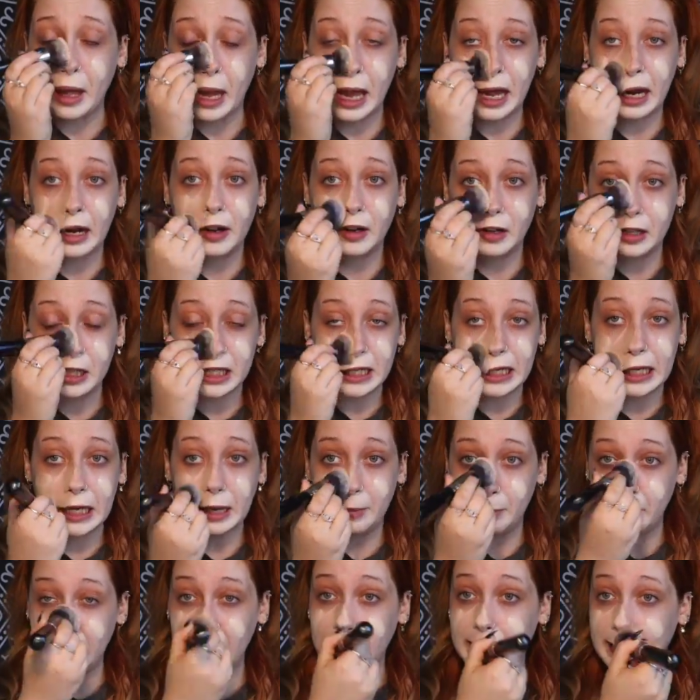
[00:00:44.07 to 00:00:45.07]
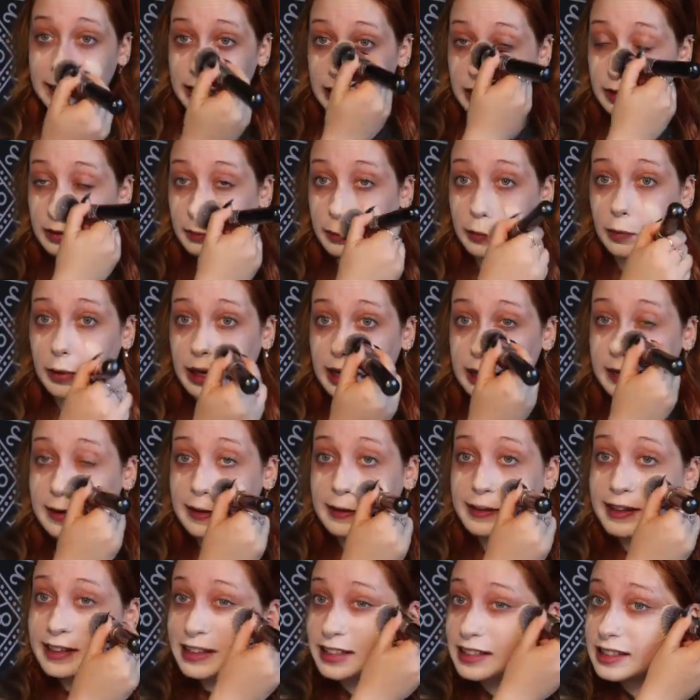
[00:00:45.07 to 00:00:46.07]
energy emitted, what
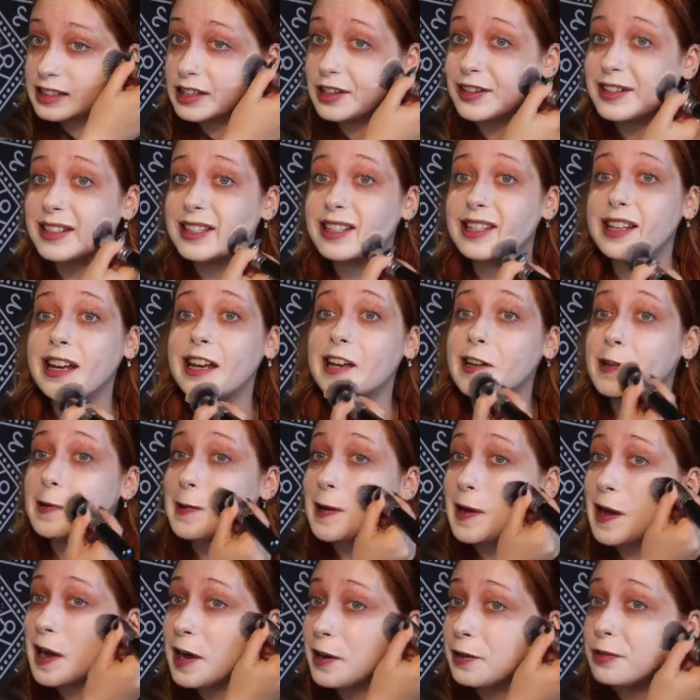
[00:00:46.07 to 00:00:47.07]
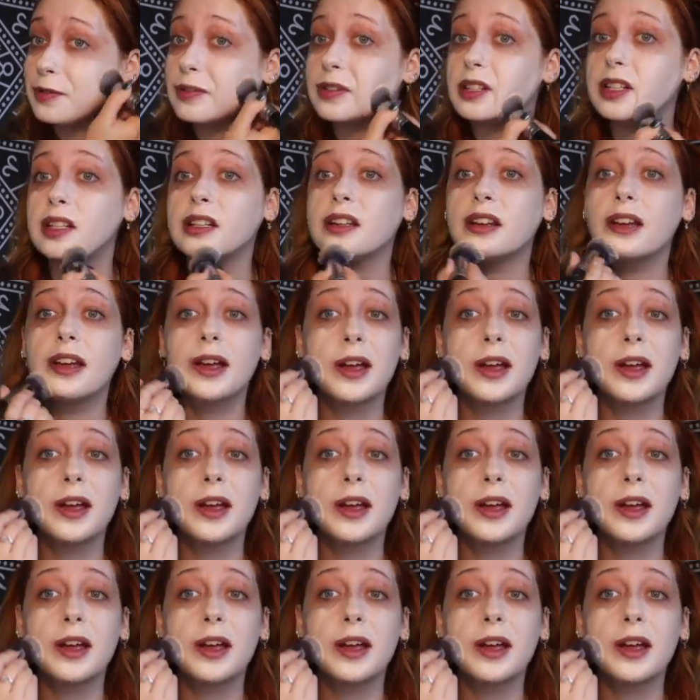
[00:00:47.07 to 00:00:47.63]
is their standout